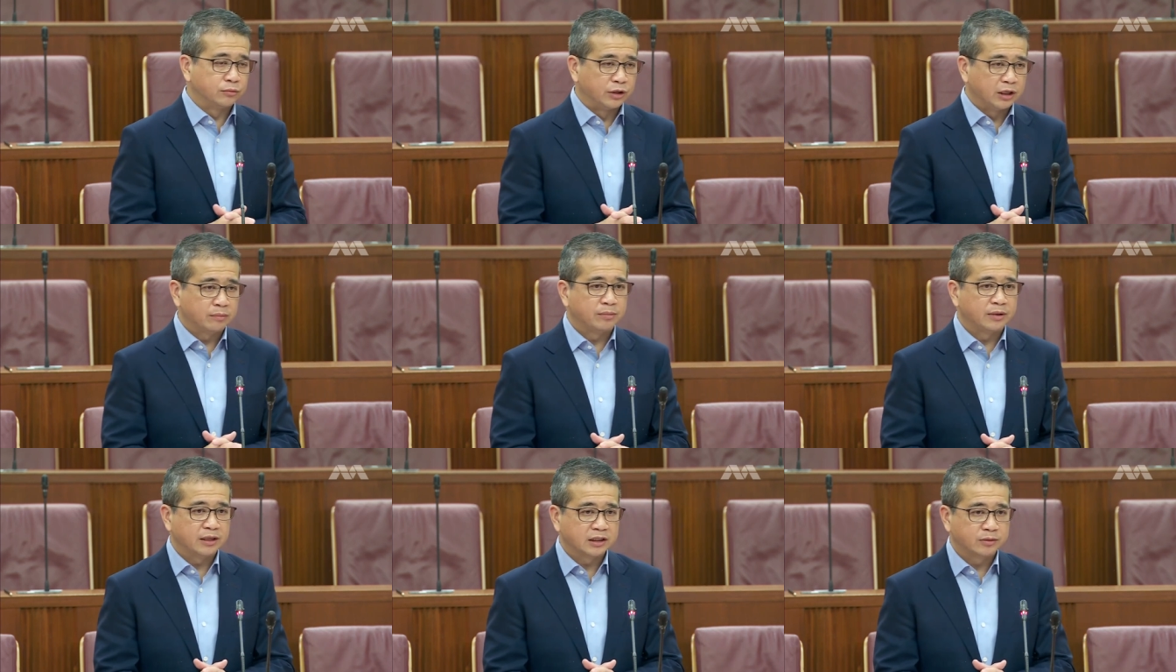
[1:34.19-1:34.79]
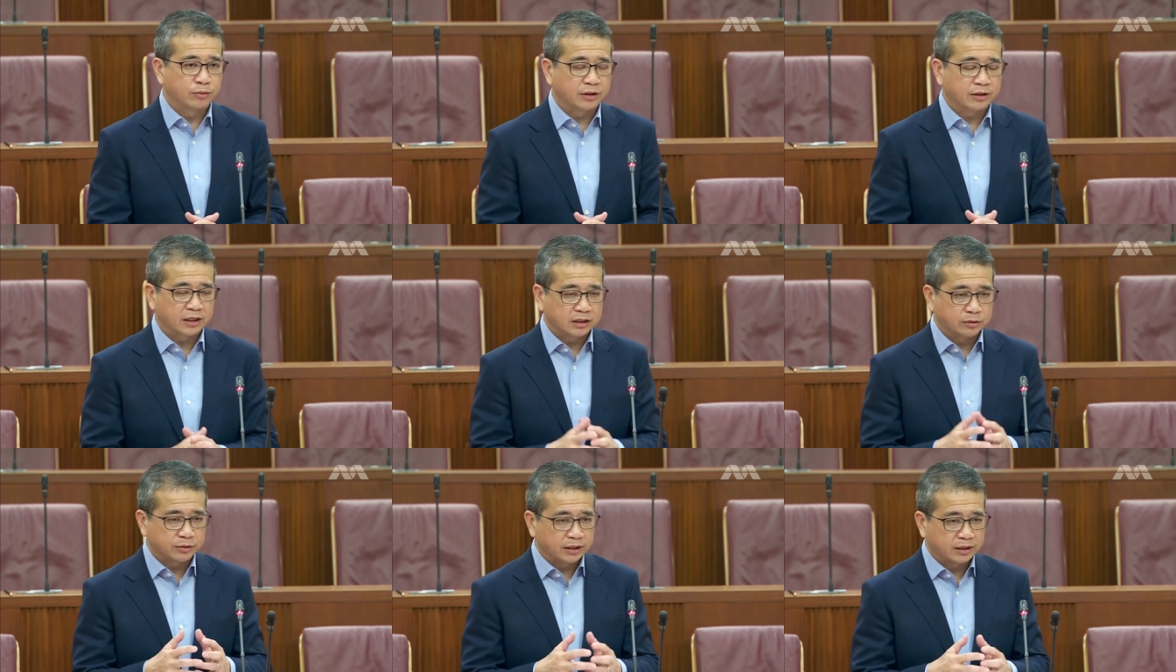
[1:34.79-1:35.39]
Murali point,
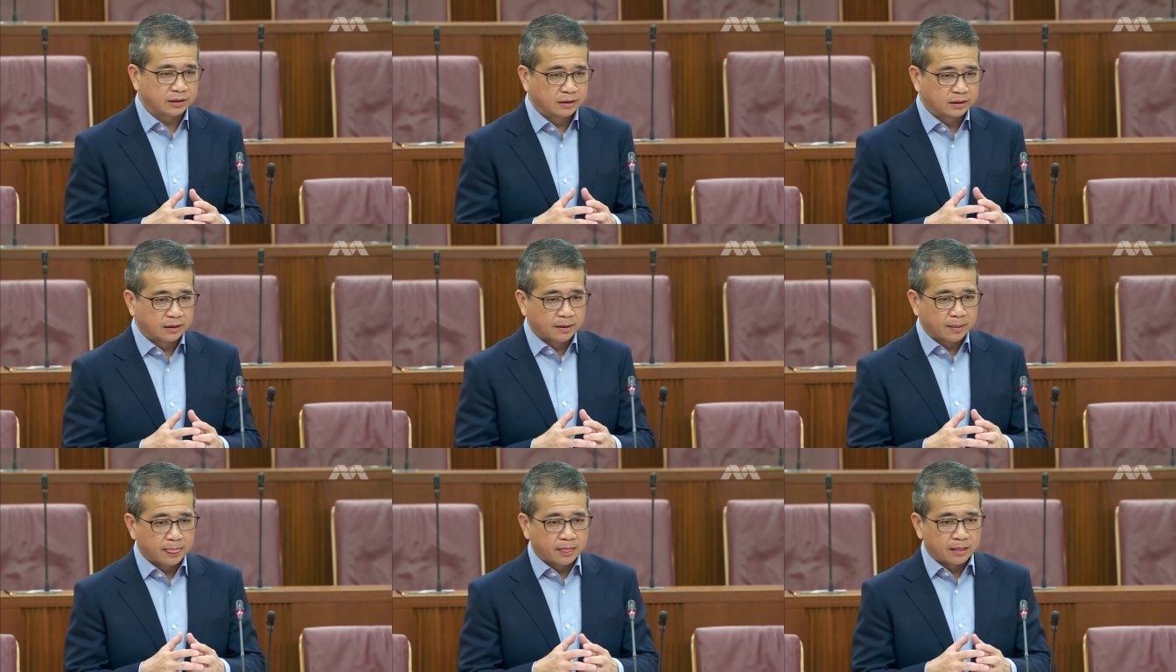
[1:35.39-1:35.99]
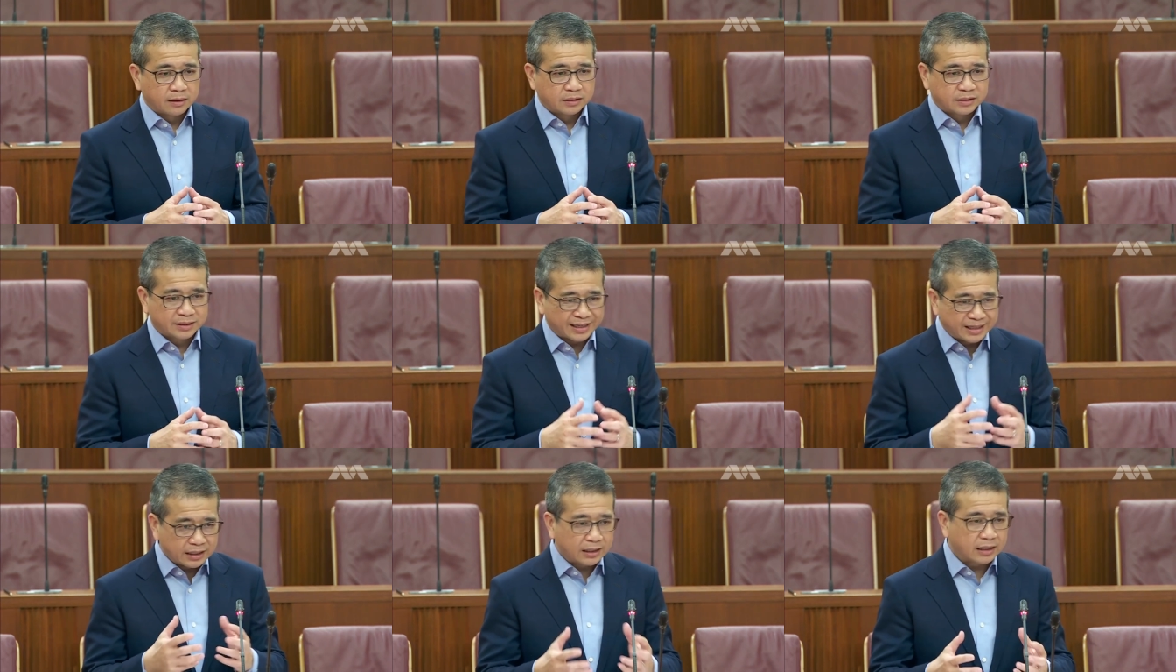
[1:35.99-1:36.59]
as we
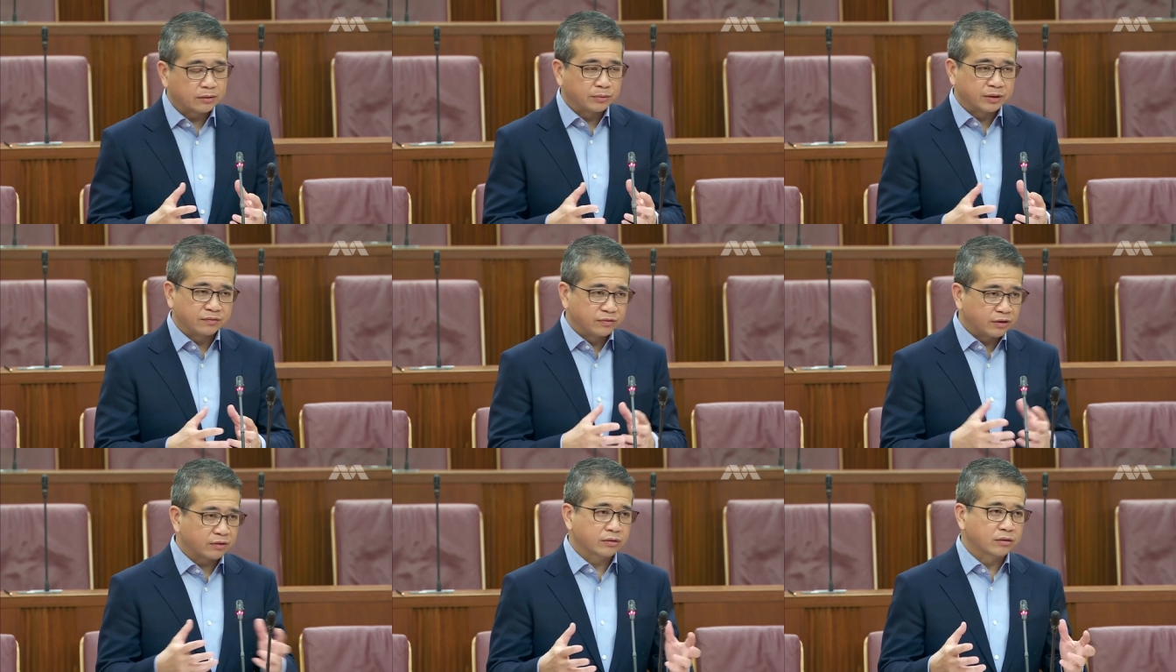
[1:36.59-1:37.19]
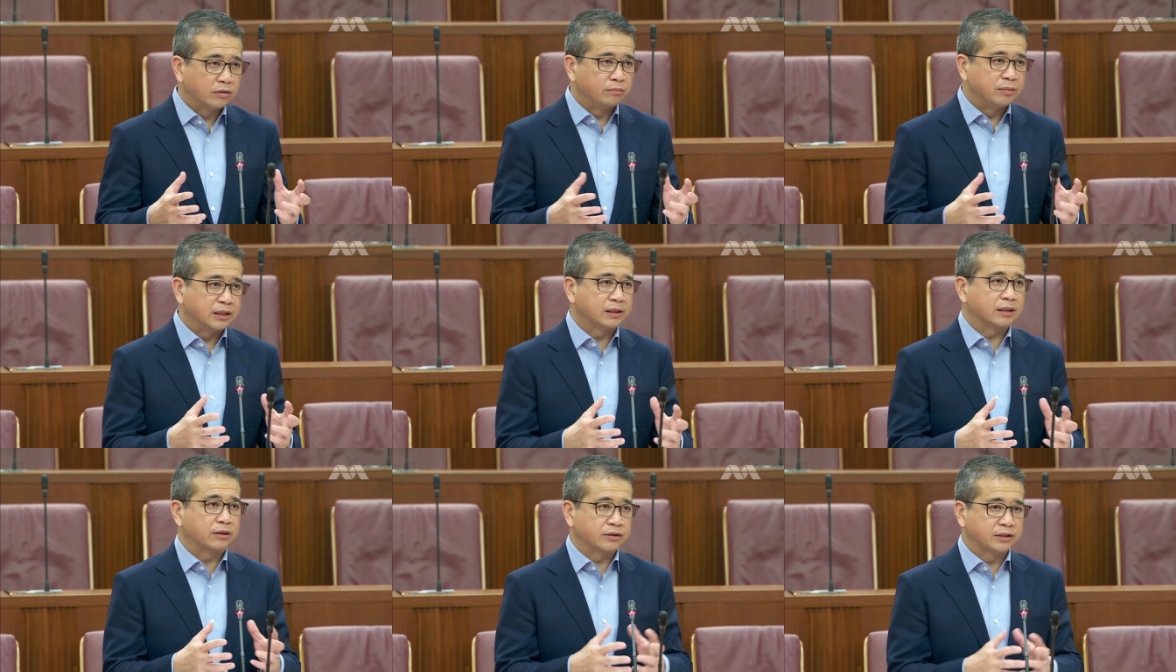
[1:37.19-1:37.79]
study, and we have not
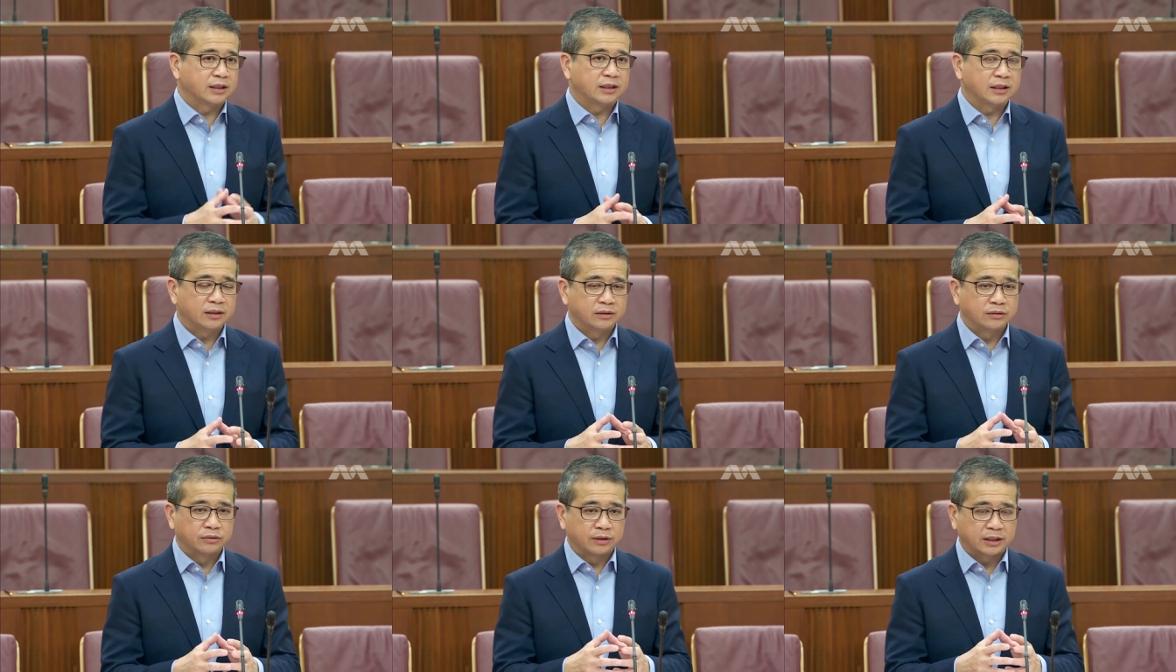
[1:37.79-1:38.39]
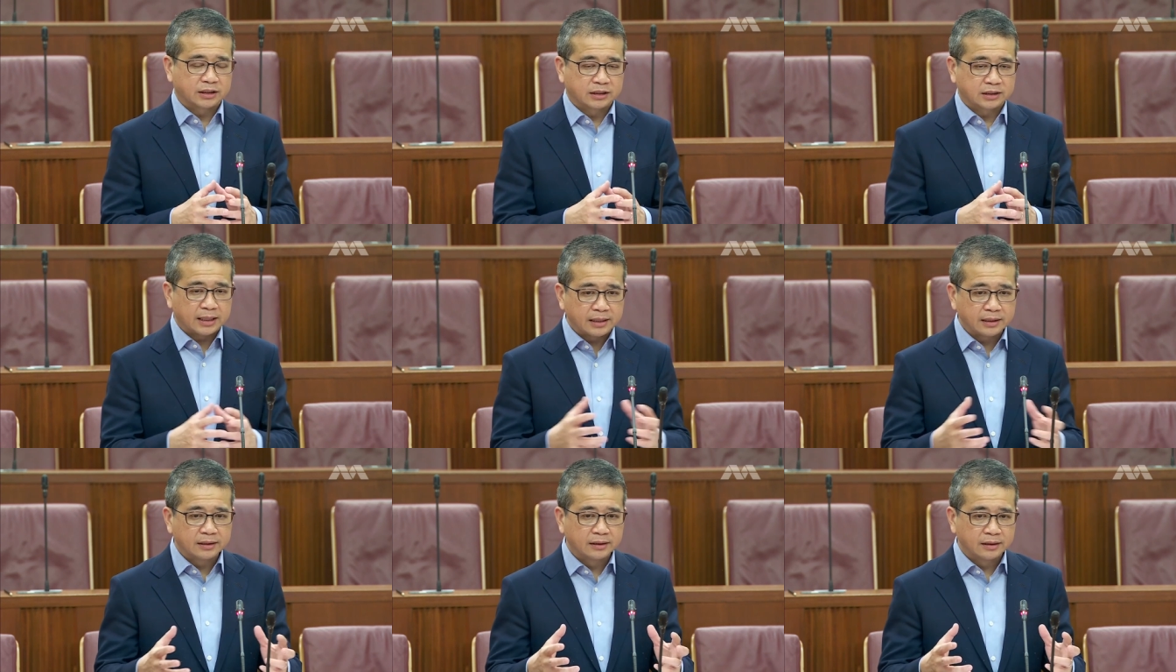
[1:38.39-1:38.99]
completed our study, to
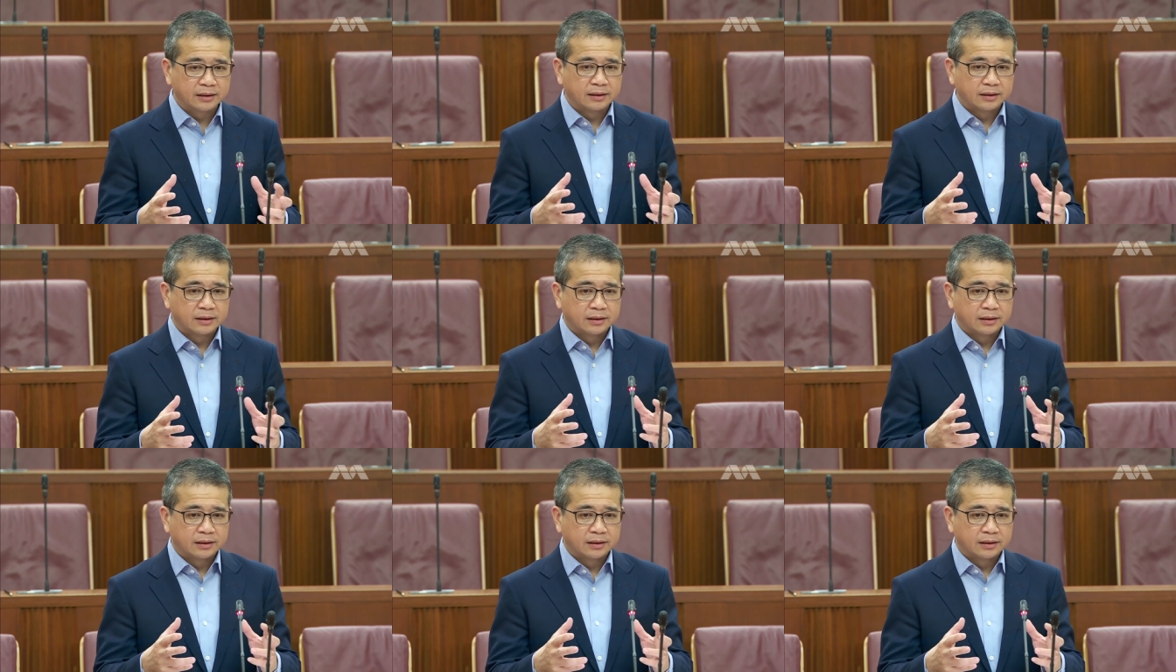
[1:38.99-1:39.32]
extend